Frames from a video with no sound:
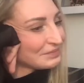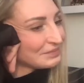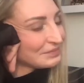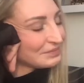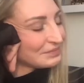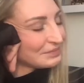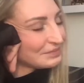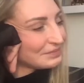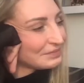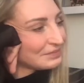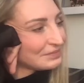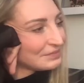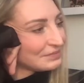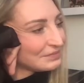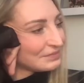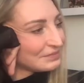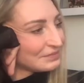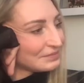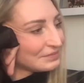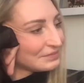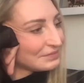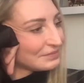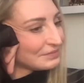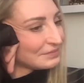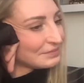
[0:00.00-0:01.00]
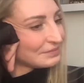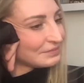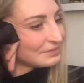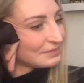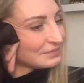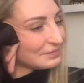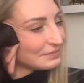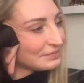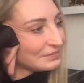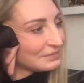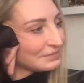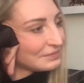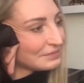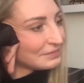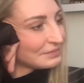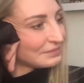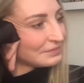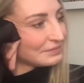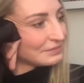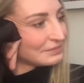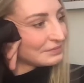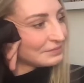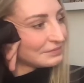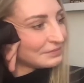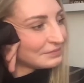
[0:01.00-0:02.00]

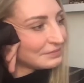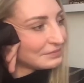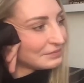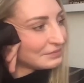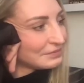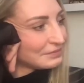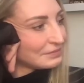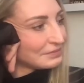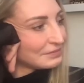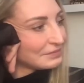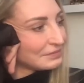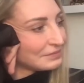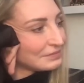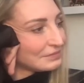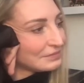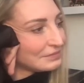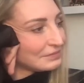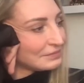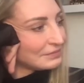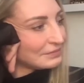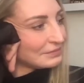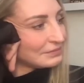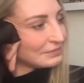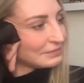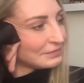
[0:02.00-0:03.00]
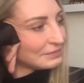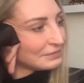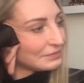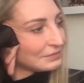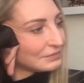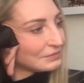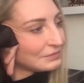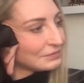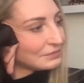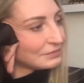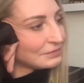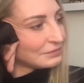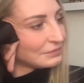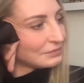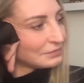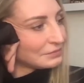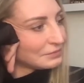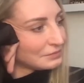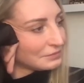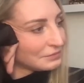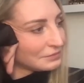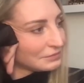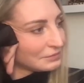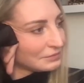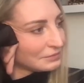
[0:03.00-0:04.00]

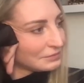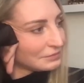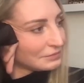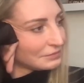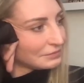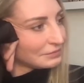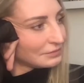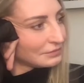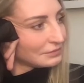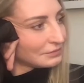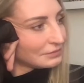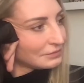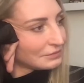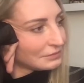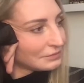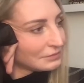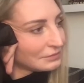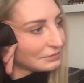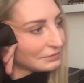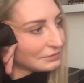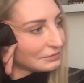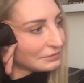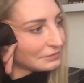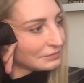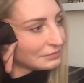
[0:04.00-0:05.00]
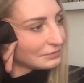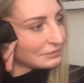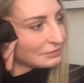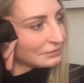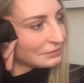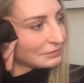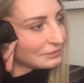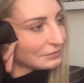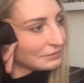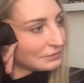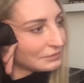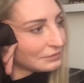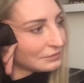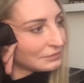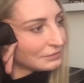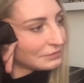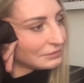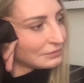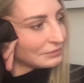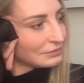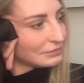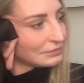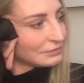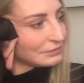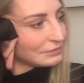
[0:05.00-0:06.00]

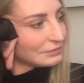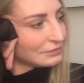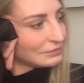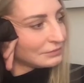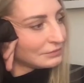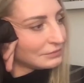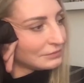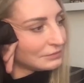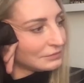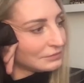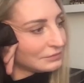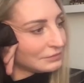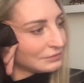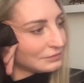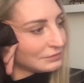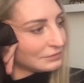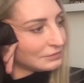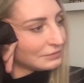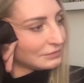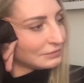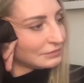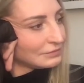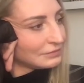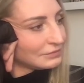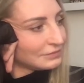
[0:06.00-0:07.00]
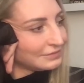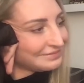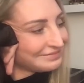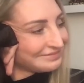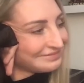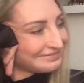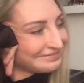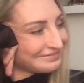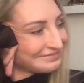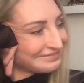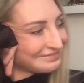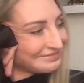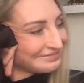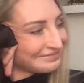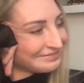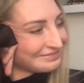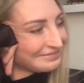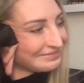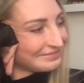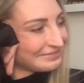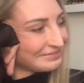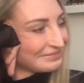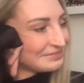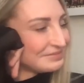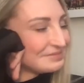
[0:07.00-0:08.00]
(silent)